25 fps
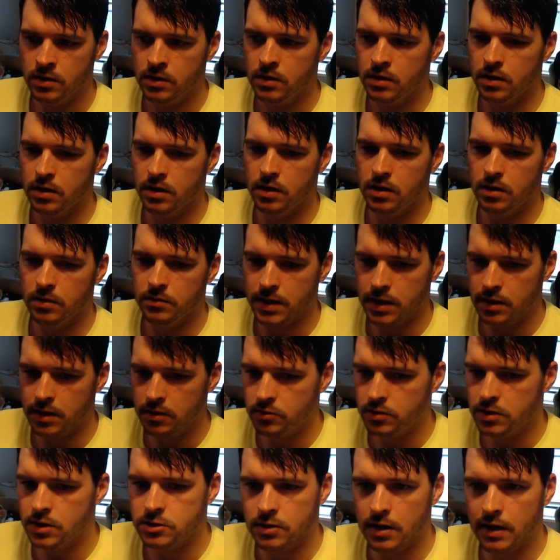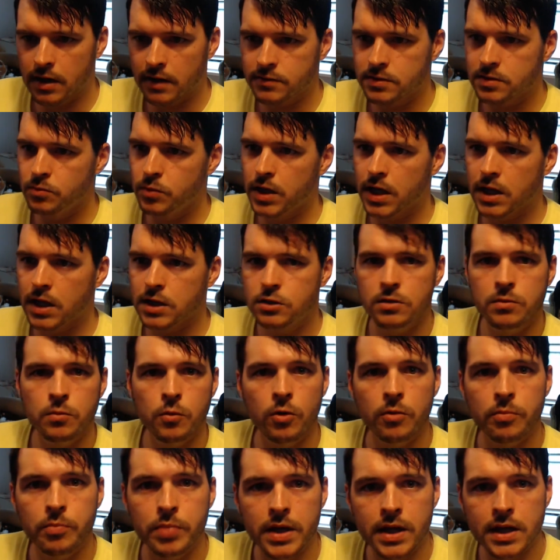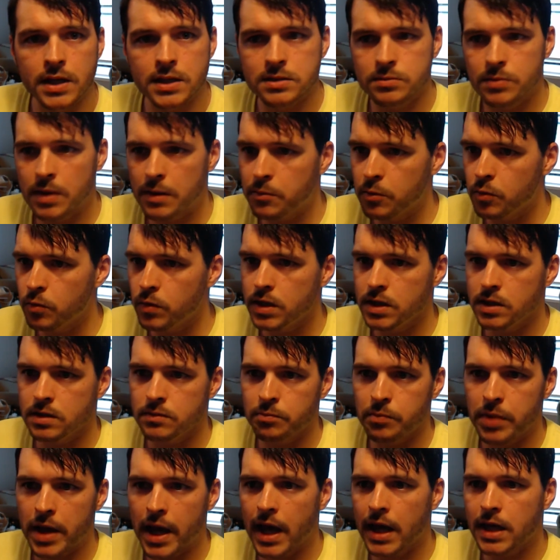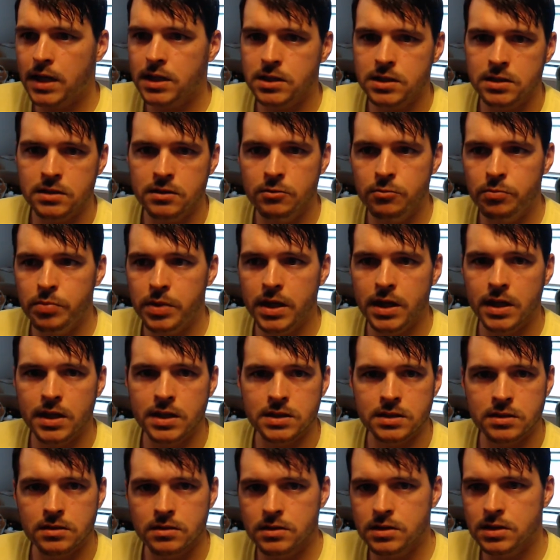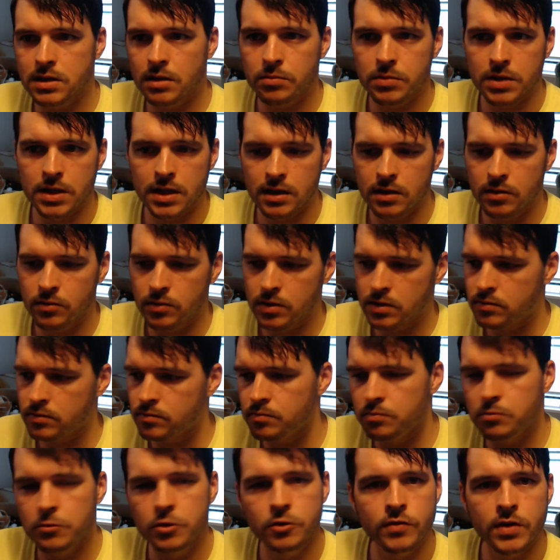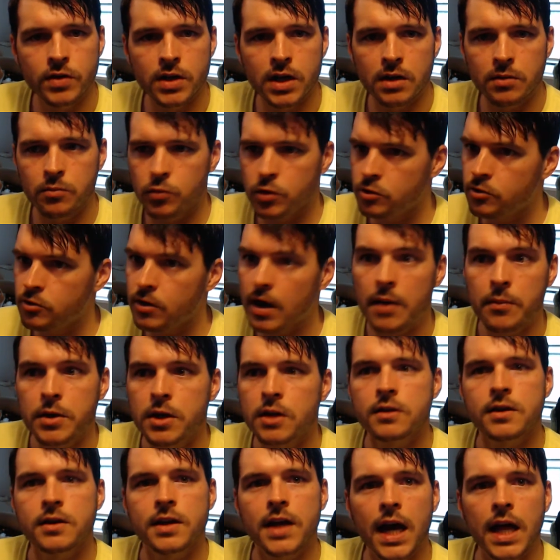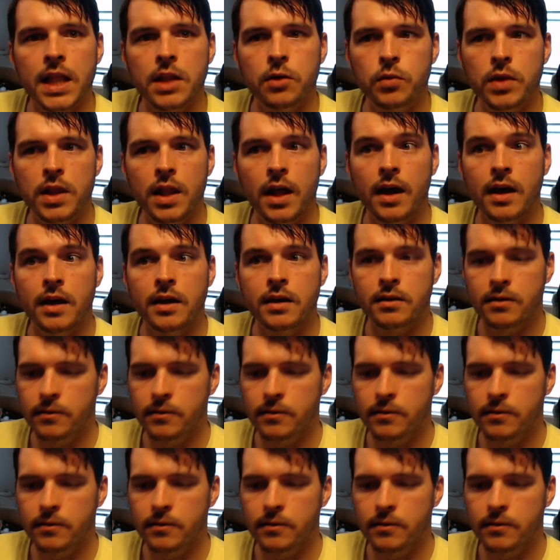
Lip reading: That anyone that drafts them. We got 2 more picks. Maybe we package 2 picks or something. And we move up and we grab another guy that we like.